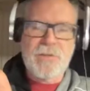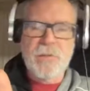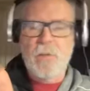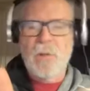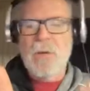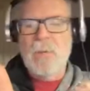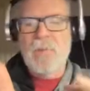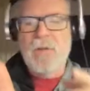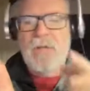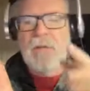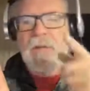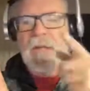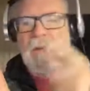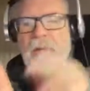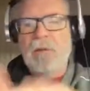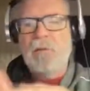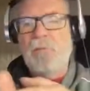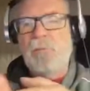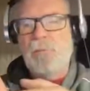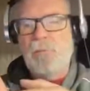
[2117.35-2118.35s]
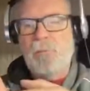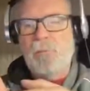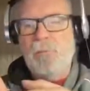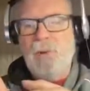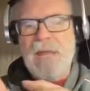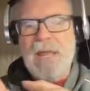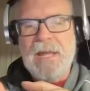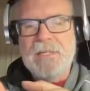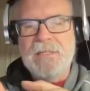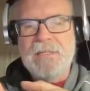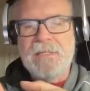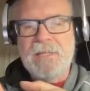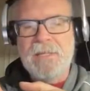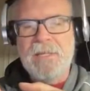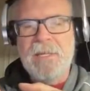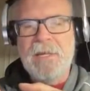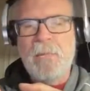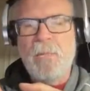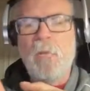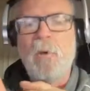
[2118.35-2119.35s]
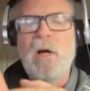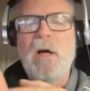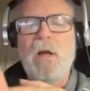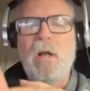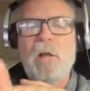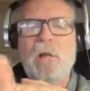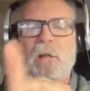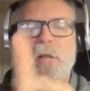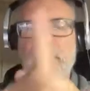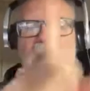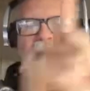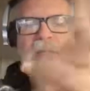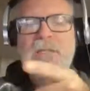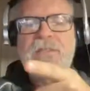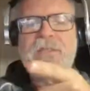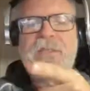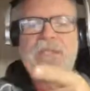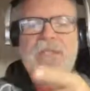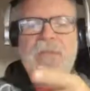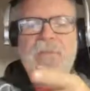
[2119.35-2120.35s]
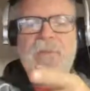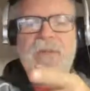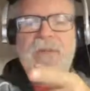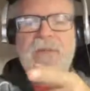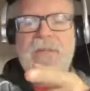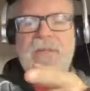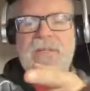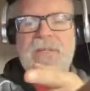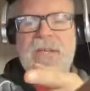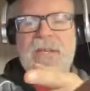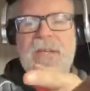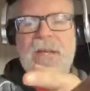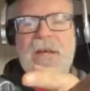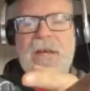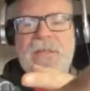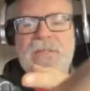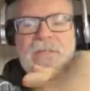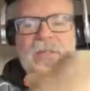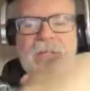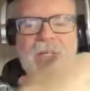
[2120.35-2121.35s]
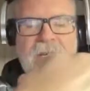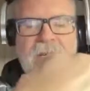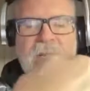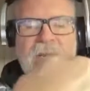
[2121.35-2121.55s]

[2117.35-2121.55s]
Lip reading: Oh, I'm gonna react to them. Well, he's got somebody that's got eyes on him,